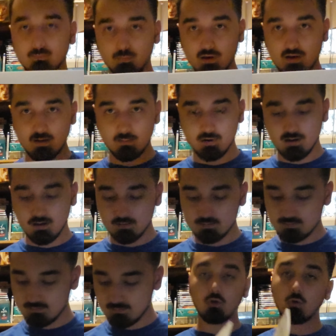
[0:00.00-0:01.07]
bitty
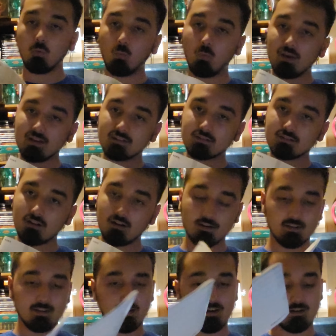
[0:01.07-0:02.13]
box. Wake start
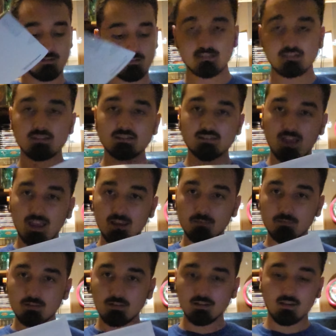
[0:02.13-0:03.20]
guide,
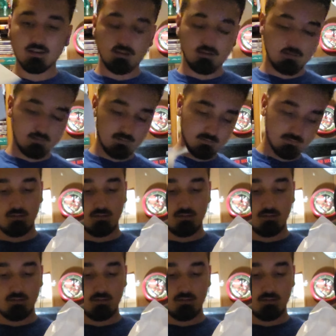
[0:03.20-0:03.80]
safety guide,